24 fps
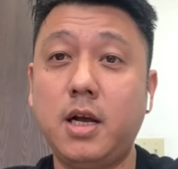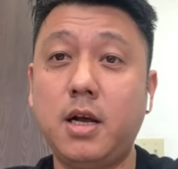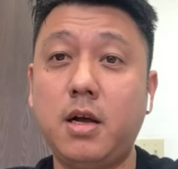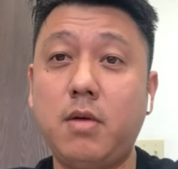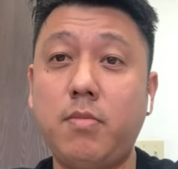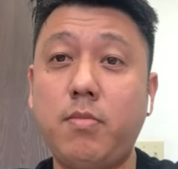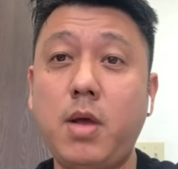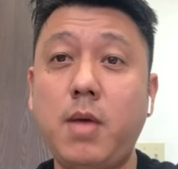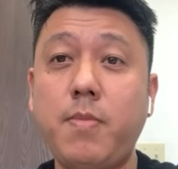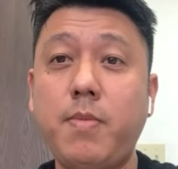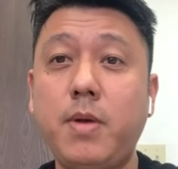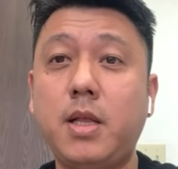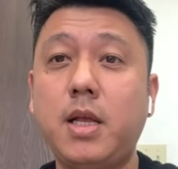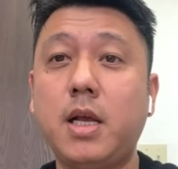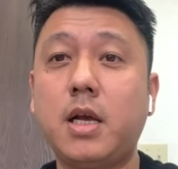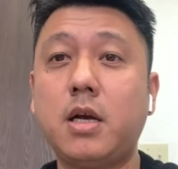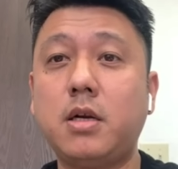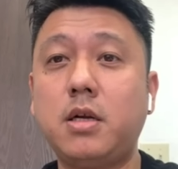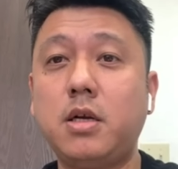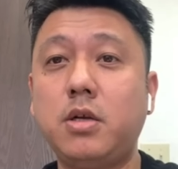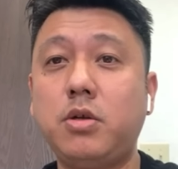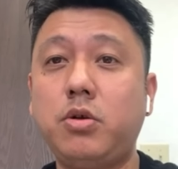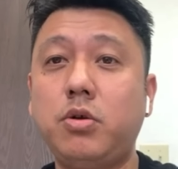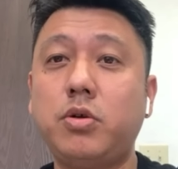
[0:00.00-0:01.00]
Maybe they're
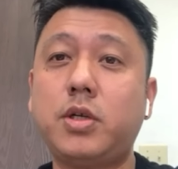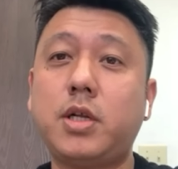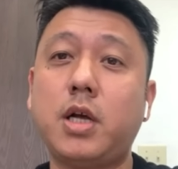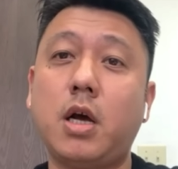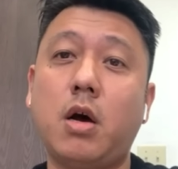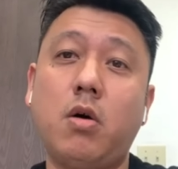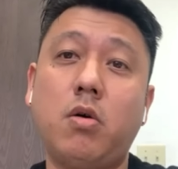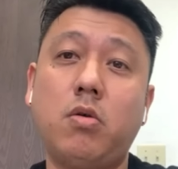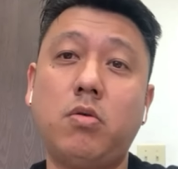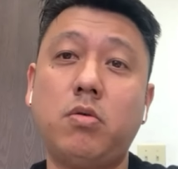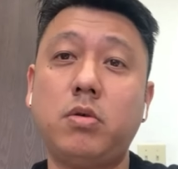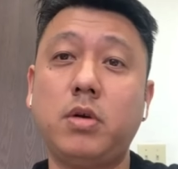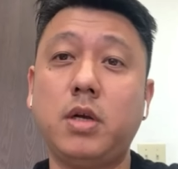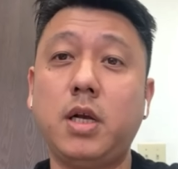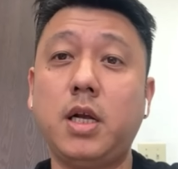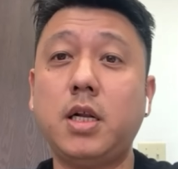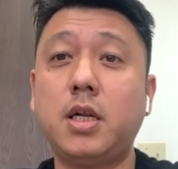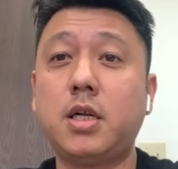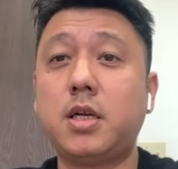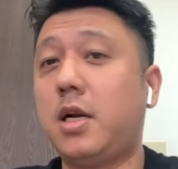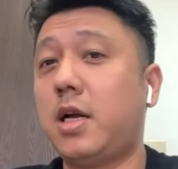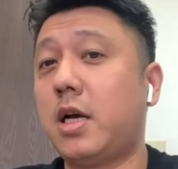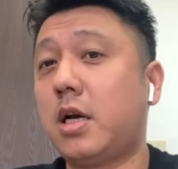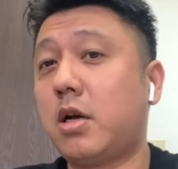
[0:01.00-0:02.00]
gonna use their own
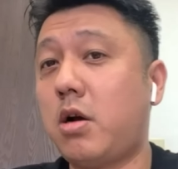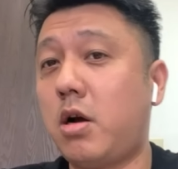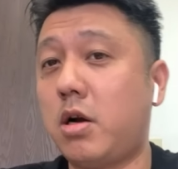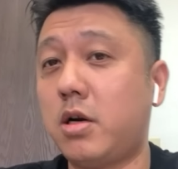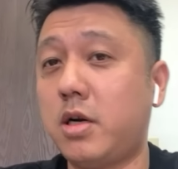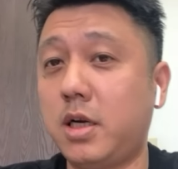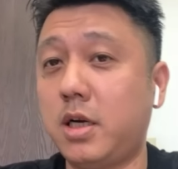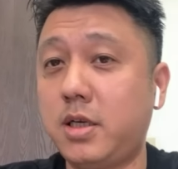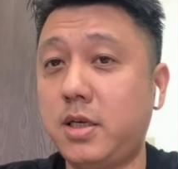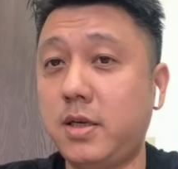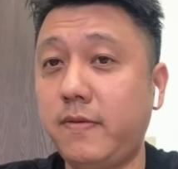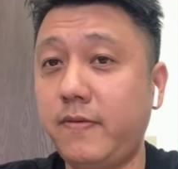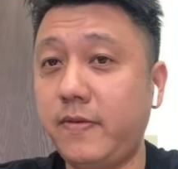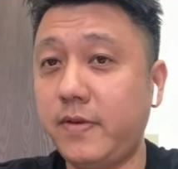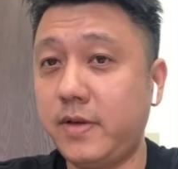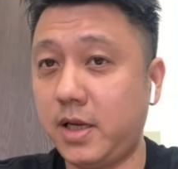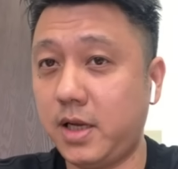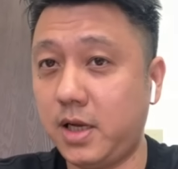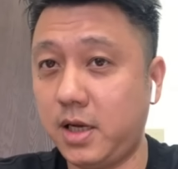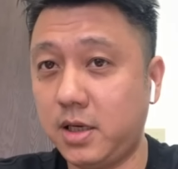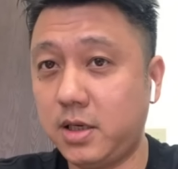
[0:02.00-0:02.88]
internet connectivities.